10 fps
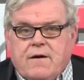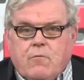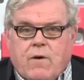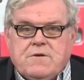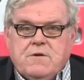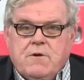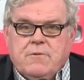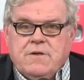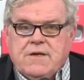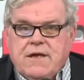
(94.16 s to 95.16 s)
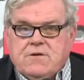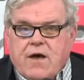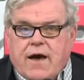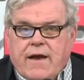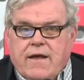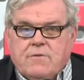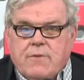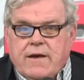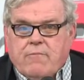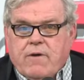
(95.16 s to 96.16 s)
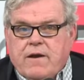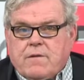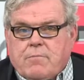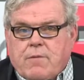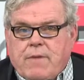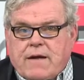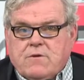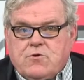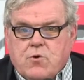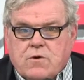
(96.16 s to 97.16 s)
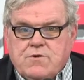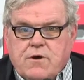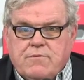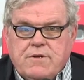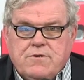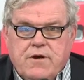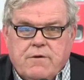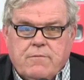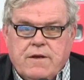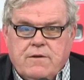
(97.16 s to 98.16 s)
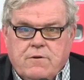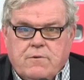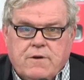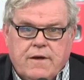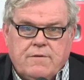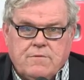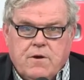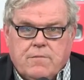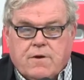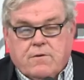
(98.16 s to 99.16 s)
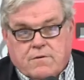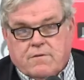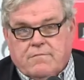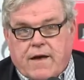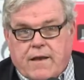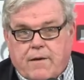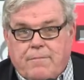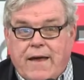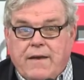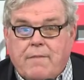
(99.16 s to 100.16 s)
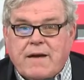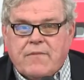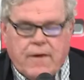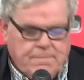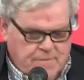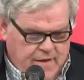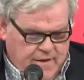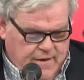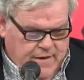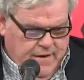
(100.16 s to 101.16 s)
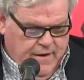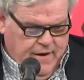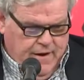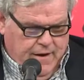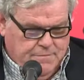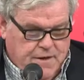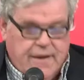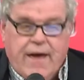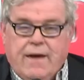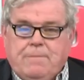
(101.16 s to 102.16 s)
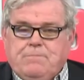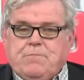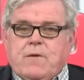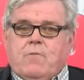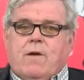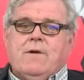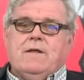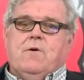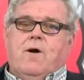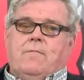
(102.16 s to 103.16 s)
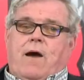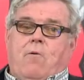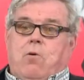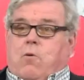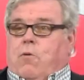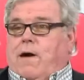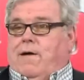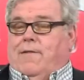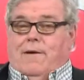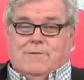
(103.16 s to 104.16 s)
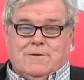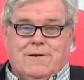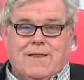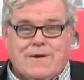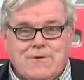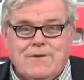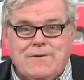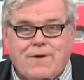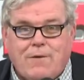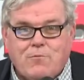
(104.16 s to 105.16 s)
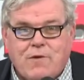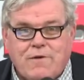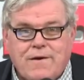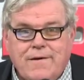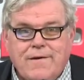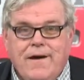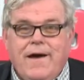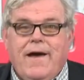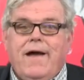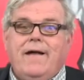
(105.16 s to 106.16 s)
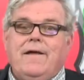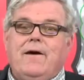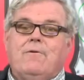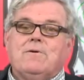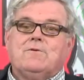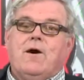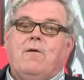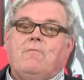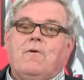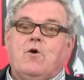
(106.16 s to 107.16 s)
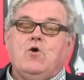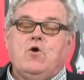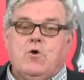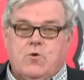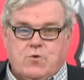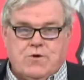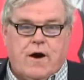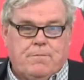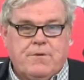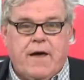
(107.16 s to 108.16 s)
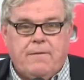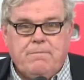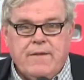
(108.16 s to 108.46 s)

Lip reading: What's new in Seaside as we get ready to bring back the Shore Show this year. We didn't do it last year because of that pandemic thing. Today, what are we going to talk about? Well, there was an election in Tom's River, and there was a huge upset.